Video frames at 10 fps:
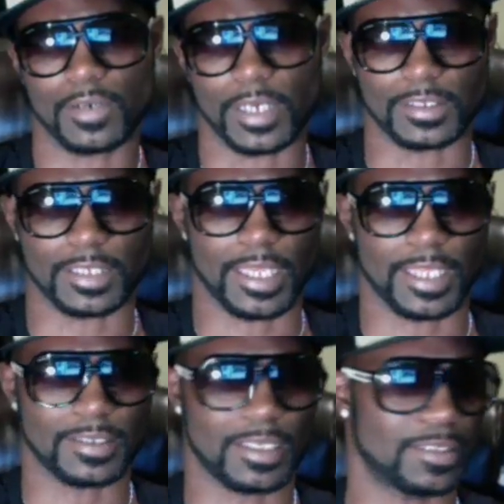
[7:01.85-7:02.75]
as,
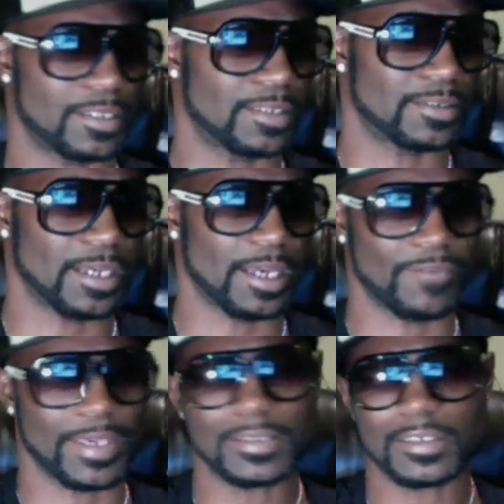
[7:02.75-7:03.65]
as it's not
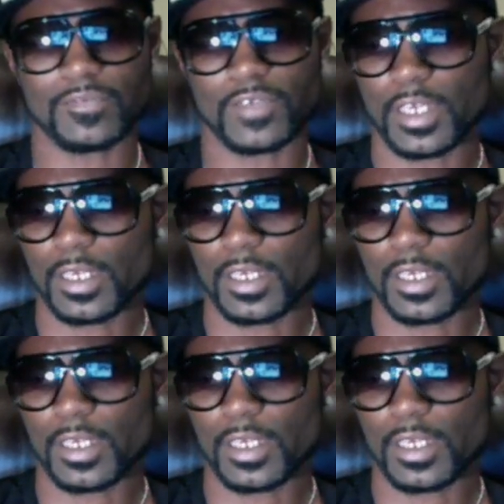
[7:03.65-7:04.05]
invasive,